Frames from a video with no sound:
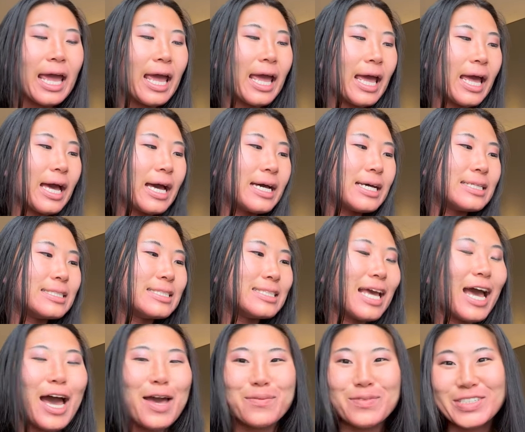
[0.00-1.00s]
And yeah,
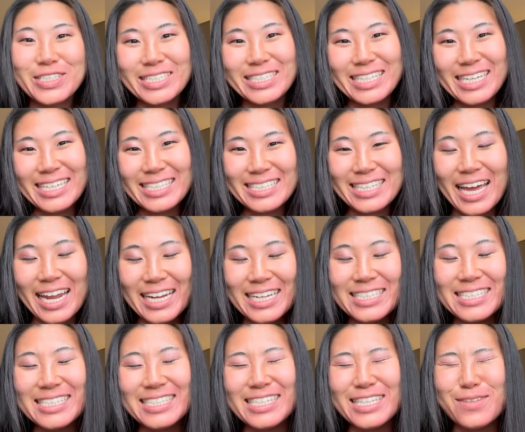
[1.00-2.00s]
I'm just excited
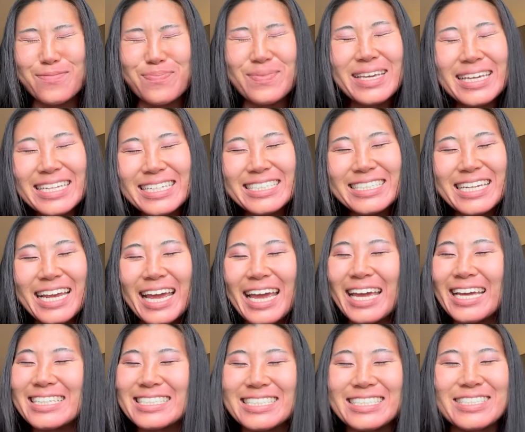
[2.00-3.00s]
to see the beach
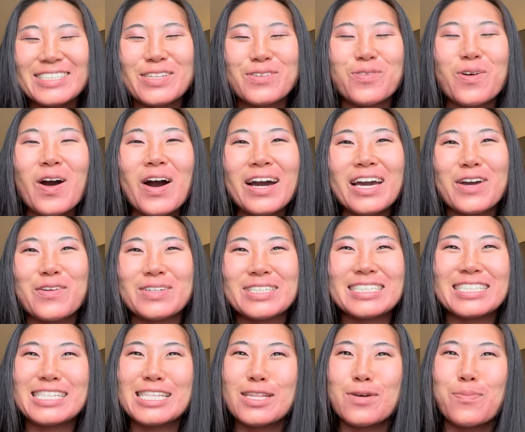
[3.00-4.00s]
and to do the walk. I want to
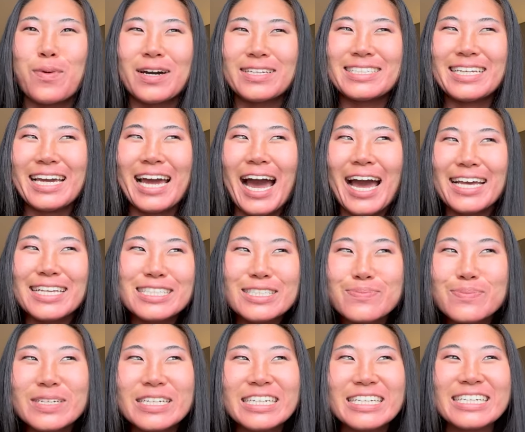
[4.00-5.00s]
see the Bondi
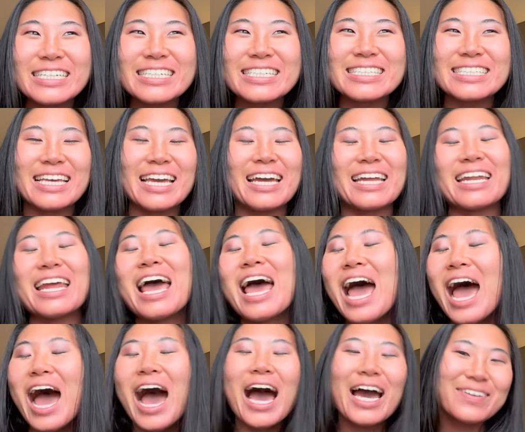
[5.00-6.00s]
icebergs and
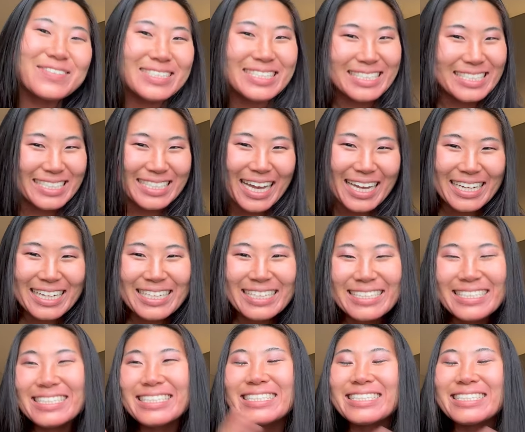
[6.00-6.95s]
I'm just excited.